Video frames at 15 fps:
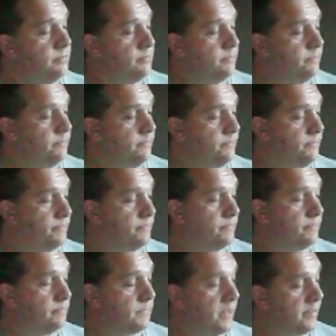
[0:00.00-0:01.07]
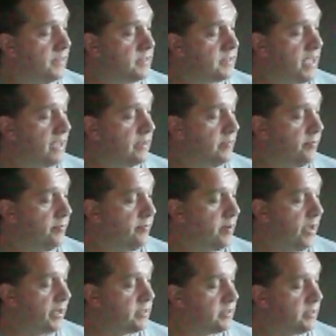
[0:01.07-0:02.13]
the 2nd
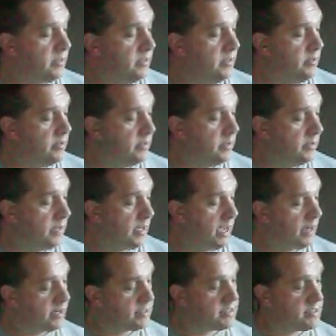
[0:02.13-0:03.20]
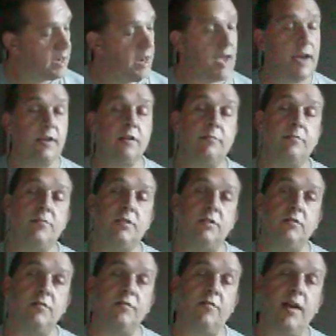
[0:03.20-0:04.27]
fret, you can kind of slide up
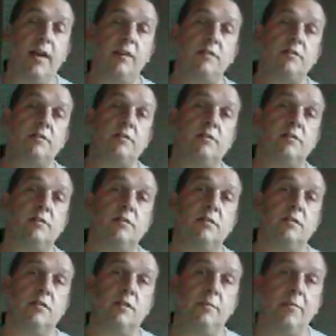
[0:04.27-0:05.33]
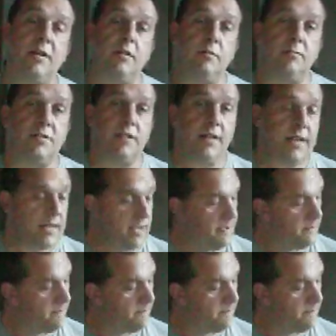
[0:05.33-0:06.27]
2 frets and it becomes an E.